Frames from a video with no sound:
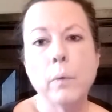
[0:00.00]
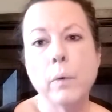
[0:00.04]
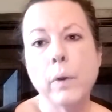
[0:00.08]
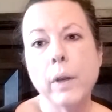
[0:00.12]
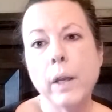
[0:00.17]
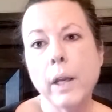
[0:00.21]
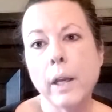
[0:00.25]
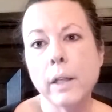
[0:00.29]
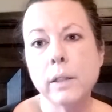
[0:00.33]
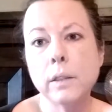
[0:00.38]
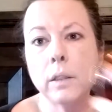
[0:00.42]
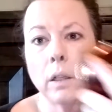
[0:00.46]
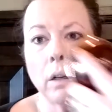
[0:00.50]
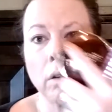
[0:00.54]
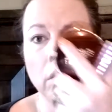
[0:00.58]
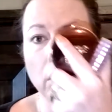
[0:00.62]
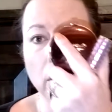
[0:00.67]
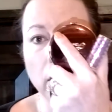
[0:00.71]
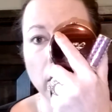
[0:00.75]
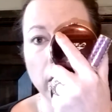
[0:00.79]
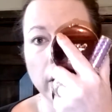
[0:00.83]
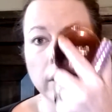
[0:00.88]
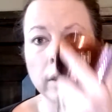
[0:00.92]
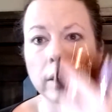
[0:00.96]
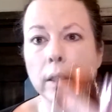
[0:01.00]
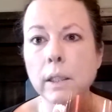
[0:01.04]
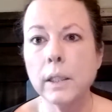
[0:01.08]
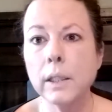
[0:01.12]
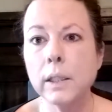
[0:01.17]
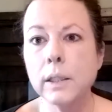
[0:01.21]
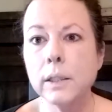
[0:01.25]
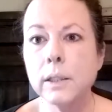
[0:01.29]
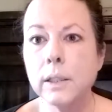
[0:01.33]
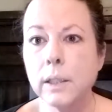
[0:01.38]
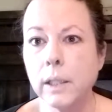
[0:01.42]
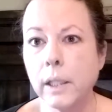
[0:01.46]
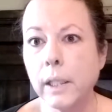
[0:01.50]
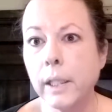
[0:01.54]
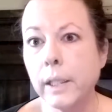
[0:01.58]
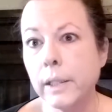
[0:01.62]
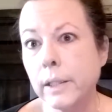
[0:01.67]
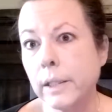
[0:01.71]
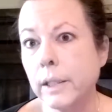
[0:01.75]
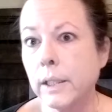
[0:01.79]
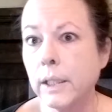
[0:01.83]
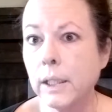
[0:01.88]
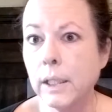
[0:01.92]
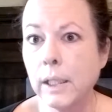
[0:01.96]
way I don't go like this like I
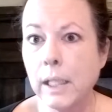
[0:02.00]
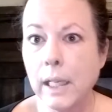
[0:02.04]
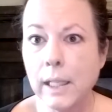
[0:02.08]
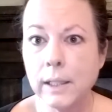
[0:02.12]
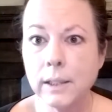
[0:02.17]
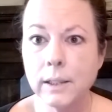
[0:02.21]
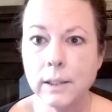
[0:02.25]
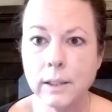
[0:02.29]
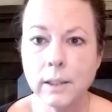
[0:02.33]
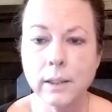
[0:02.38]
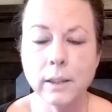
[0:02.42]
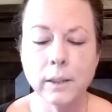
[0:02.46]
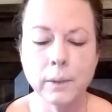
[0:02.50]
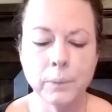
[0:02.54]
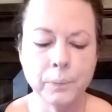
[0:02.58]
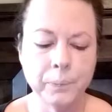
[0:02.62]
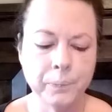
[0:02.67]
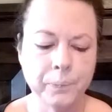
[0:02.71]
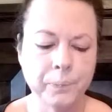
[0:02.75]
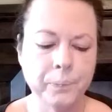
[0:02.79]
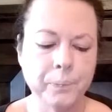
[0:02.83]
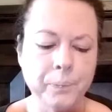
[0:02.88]
did the last time.